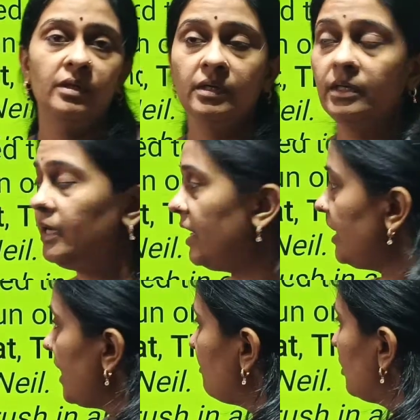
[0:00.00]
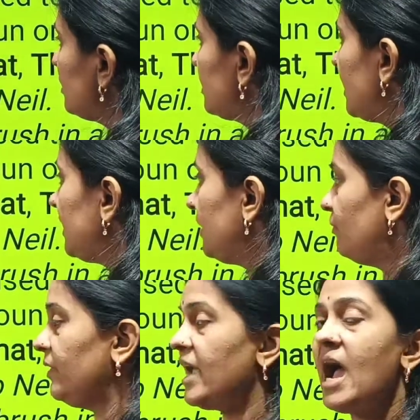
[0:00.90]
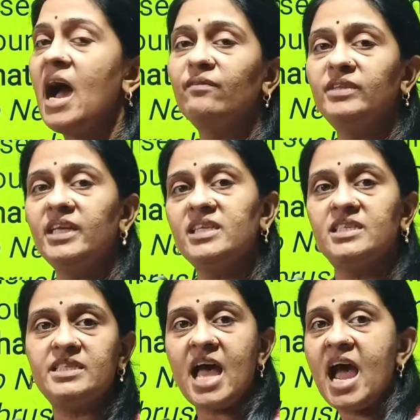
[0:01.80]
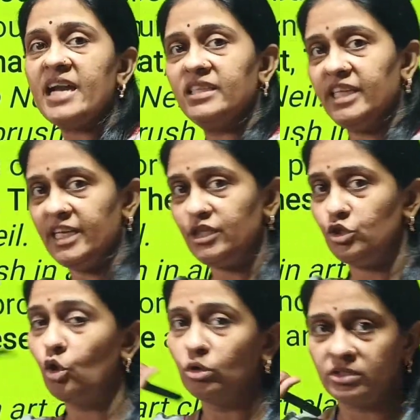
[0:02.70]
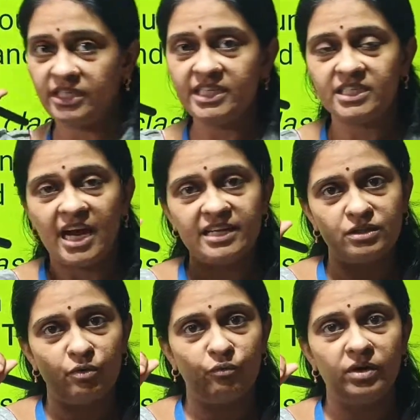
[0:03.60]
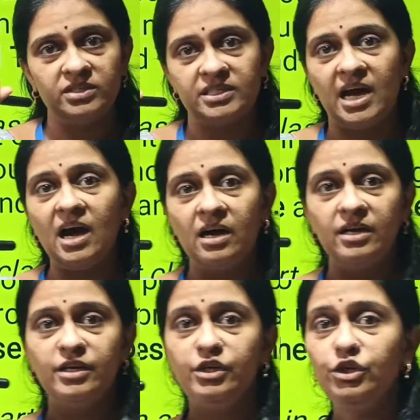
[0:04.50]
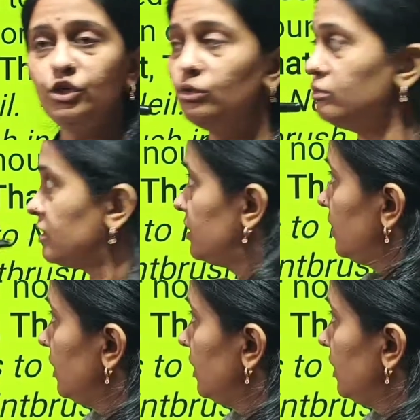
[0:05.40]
In demonstrative, we have this, that, these, those. These kinds of words are used.